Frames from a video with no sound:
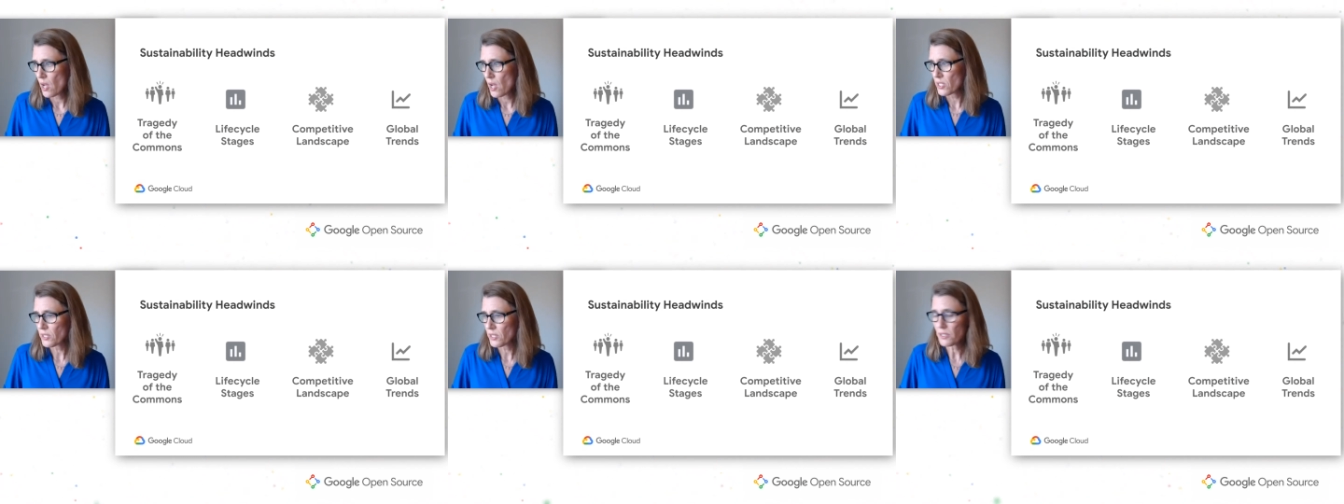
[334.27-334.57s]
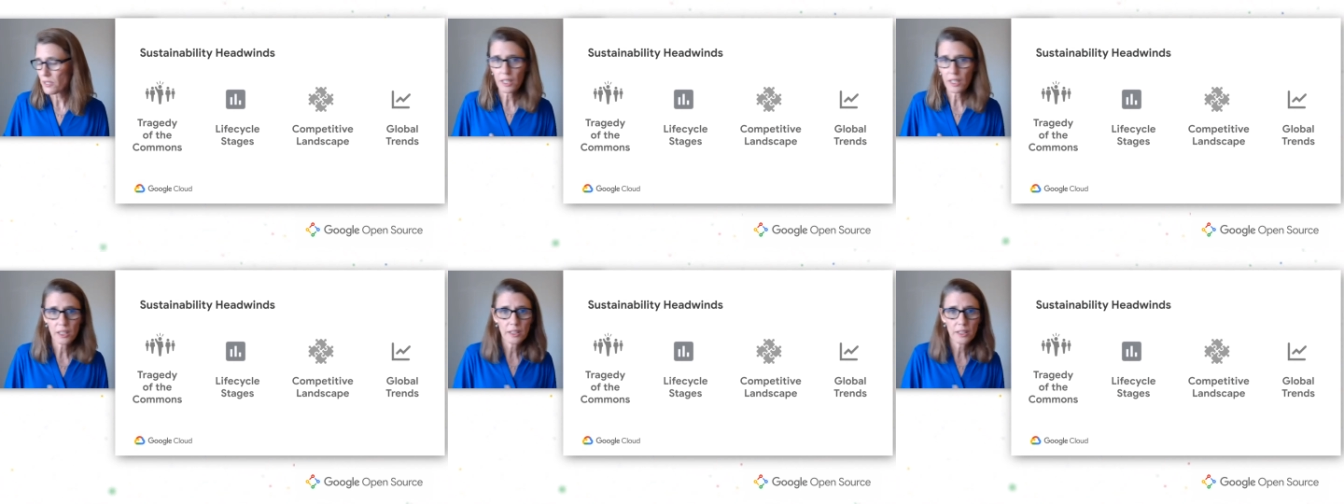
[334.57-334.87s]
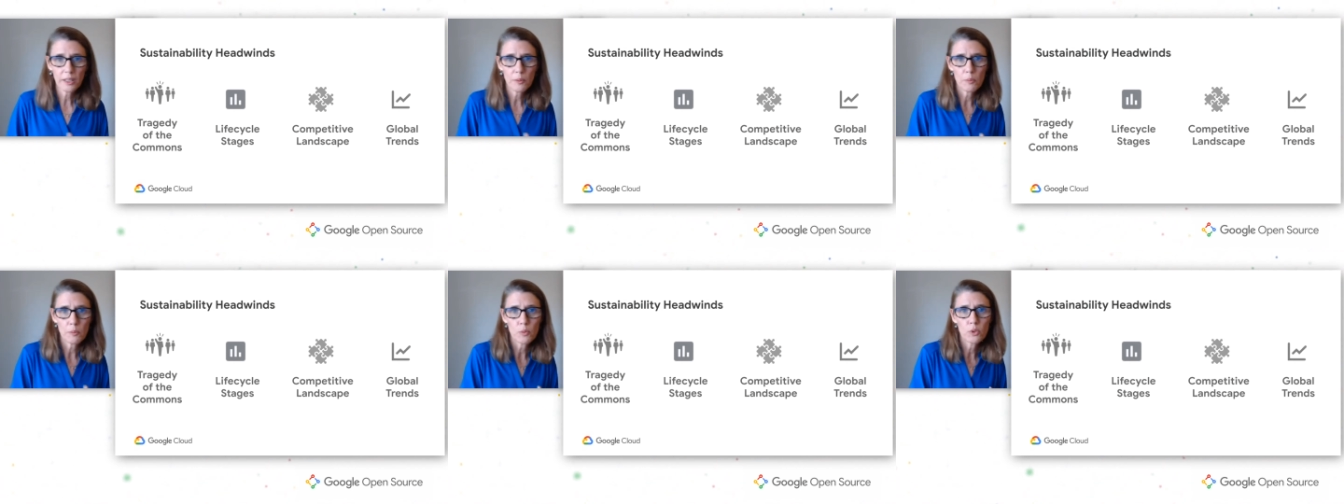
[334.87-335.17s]

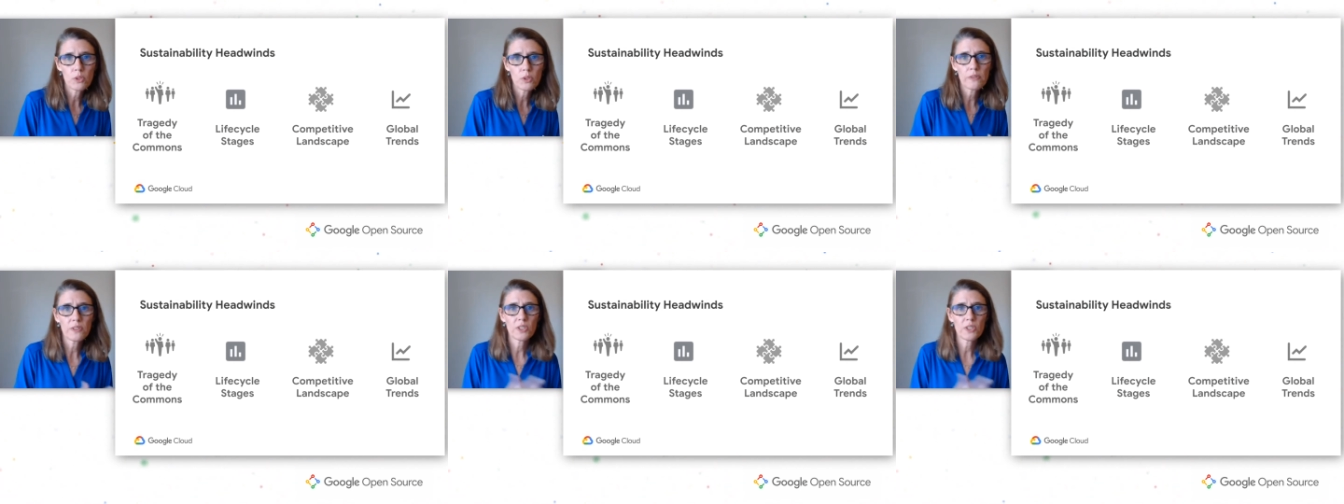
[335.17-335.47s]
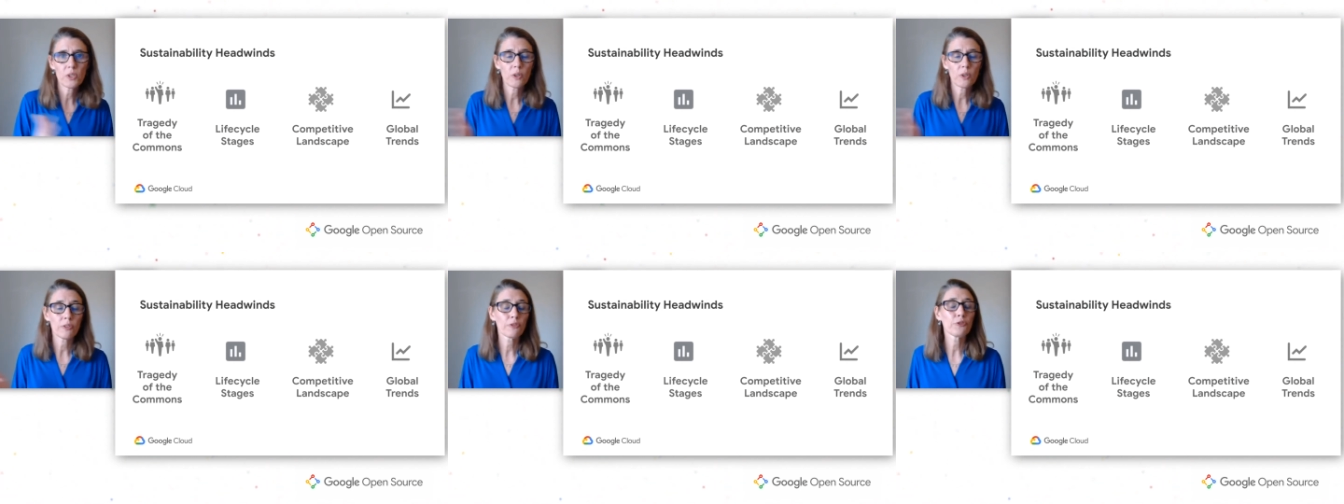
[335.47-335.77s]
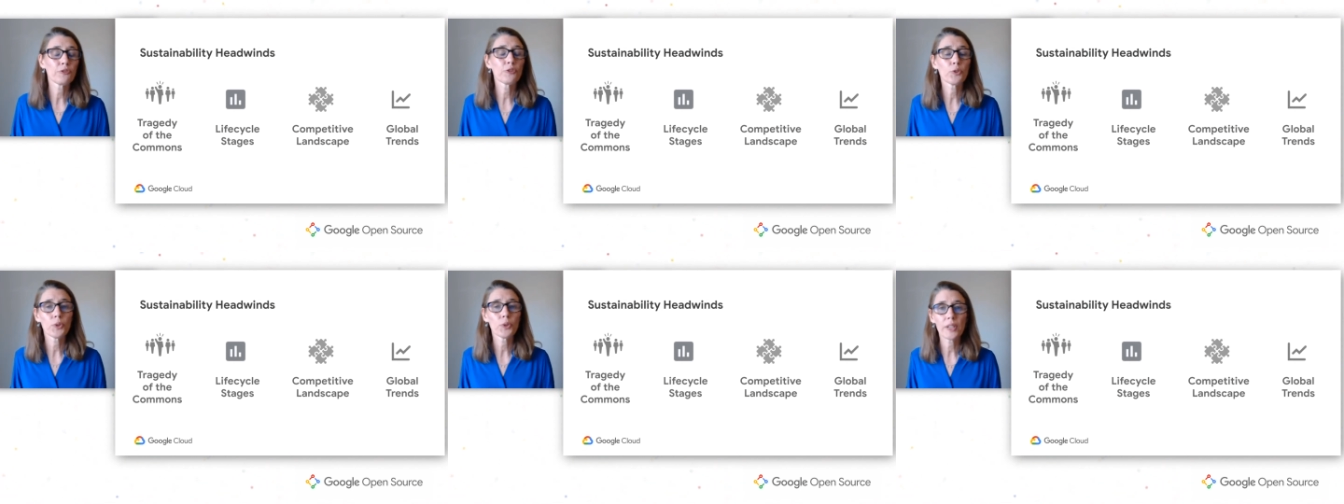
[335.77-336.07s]
suddenly move into a
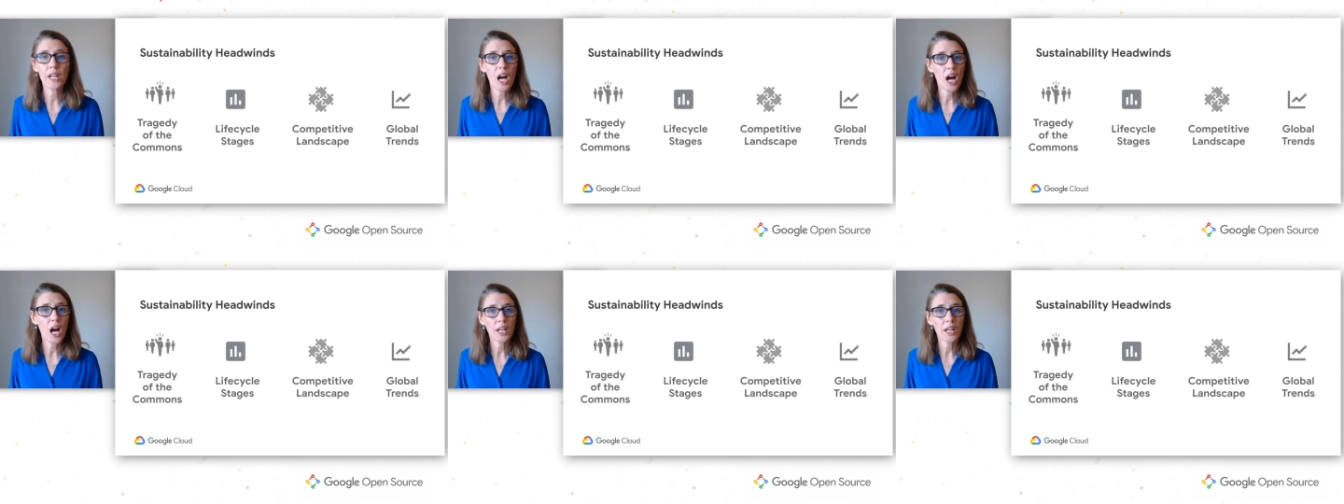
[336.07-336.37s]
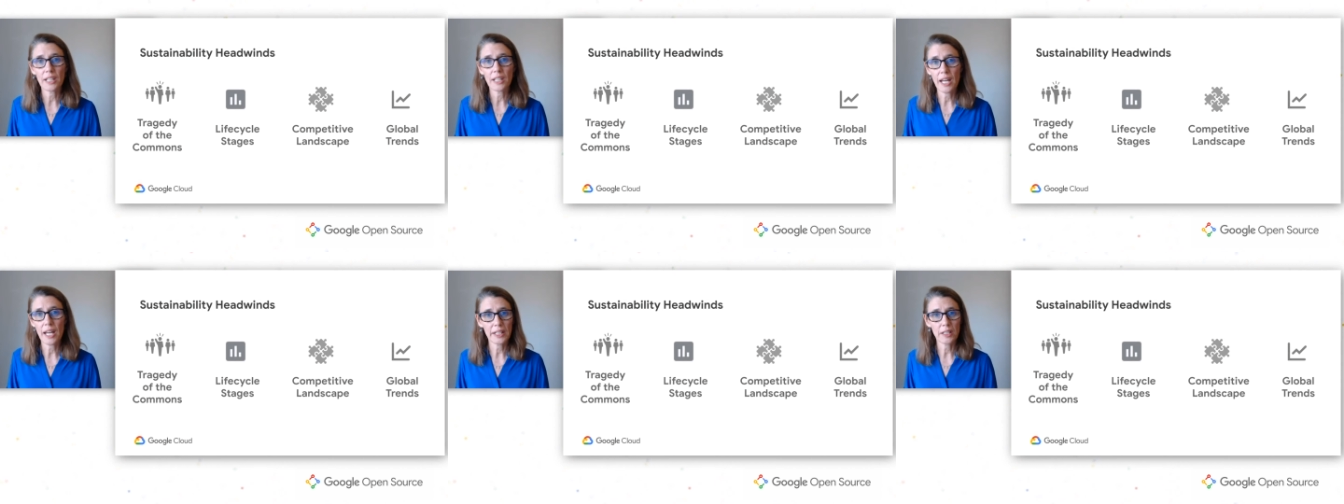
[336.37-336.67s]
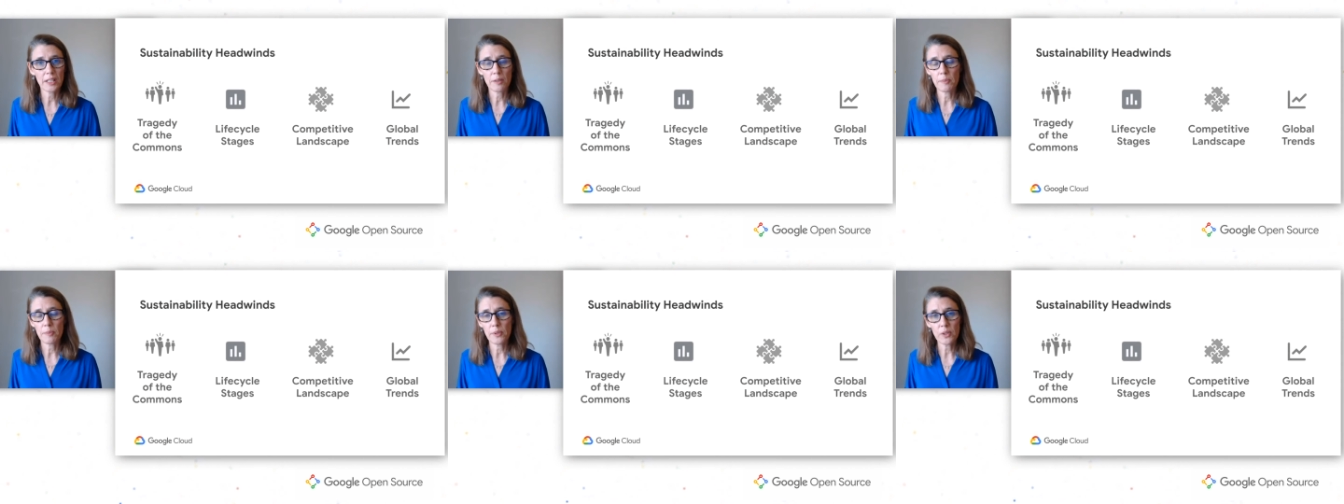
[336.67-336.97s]
fully online
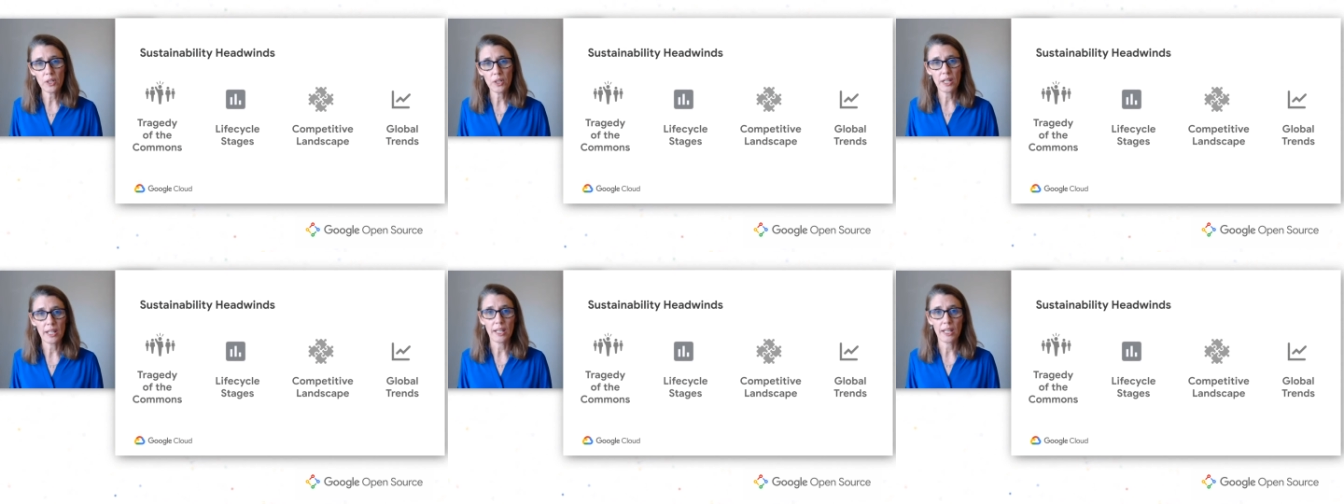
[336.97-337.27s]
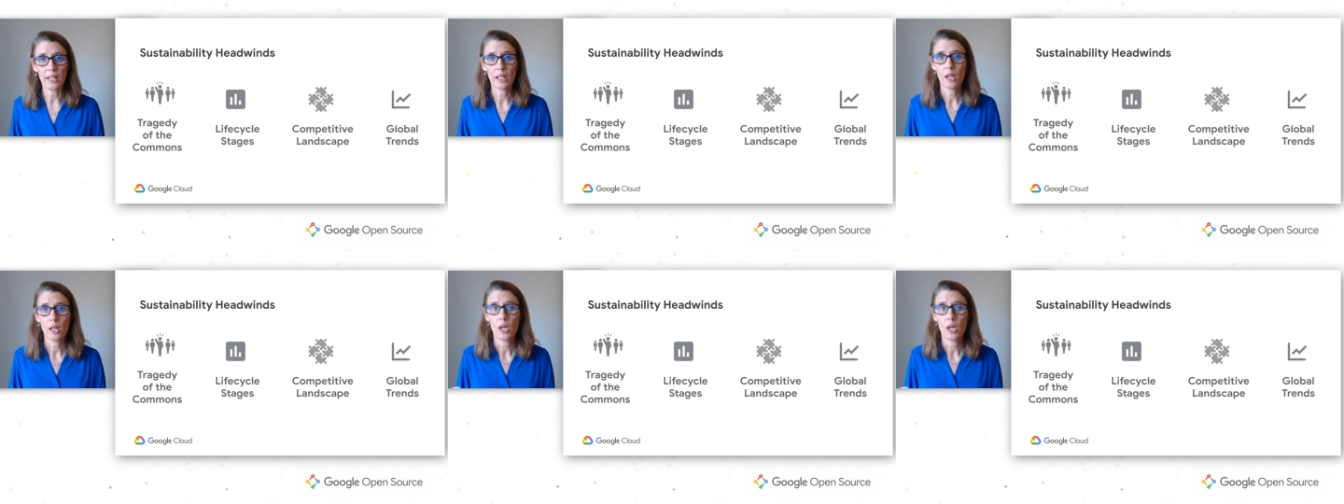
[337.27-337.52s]
community.